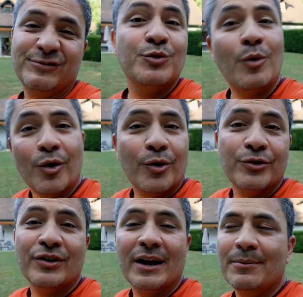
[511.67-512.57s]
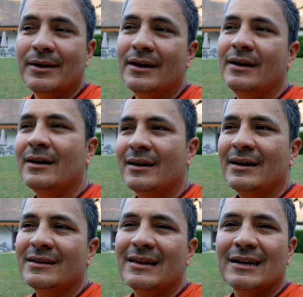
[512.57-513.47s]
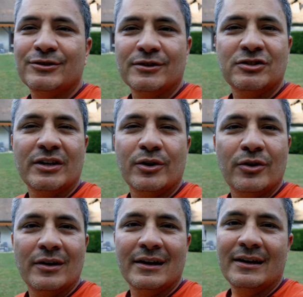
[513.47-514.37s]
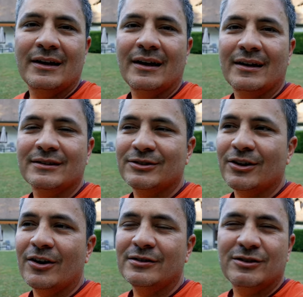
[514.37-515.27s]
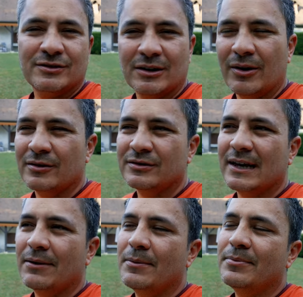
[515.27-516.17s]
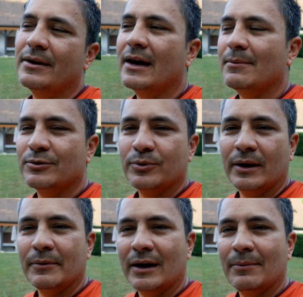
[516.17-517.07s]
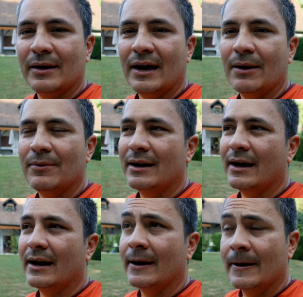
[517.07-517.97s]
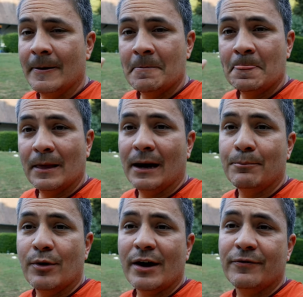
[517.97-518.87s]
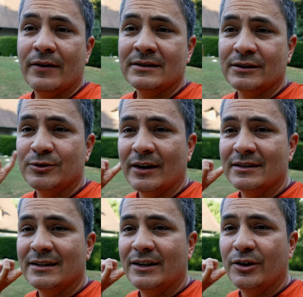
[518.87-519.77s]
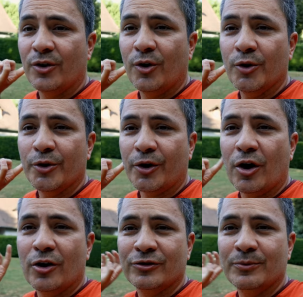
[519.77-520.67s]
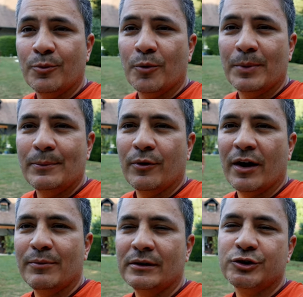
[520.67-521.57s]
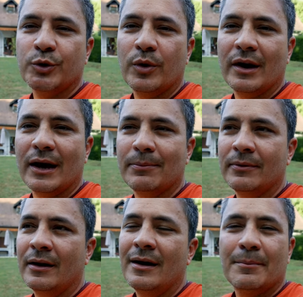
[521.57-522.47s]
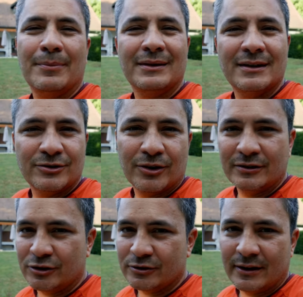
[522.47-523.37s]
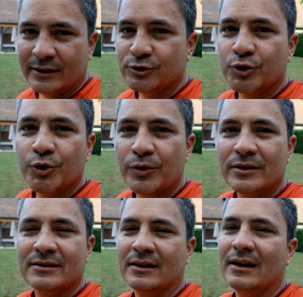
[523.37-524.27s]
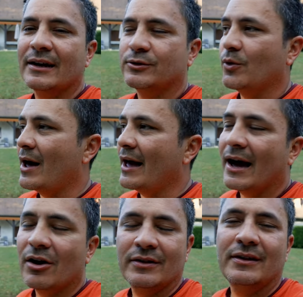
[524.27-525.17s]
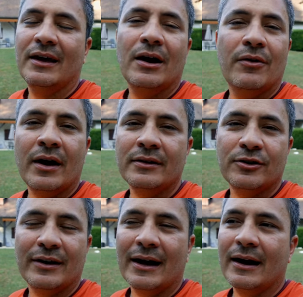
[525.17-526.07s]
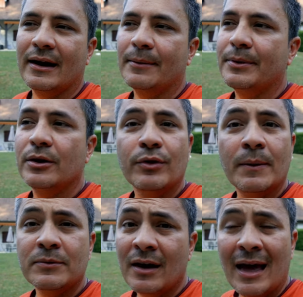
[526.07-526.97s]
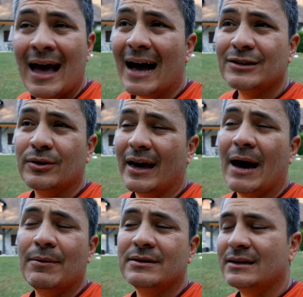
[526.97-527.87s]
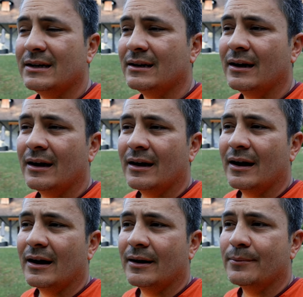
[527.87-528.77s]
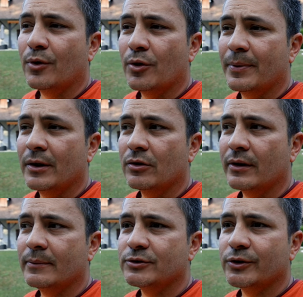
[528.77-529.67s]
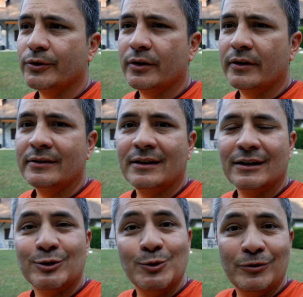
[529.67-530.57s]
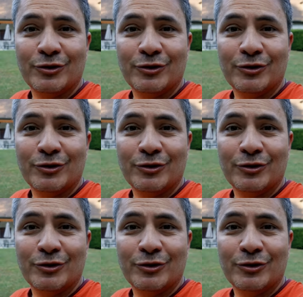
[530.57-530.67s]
tomorrow is gonna be not such an early start, just around 7 a.m. is when I'm gonna be having a breakfast. As you can see, there are other cars, more people have been showing up, but these are just like tourists that like to hang out in the area. They're not pilgrims. Actually, I haven't seen more pilgrims other than the 2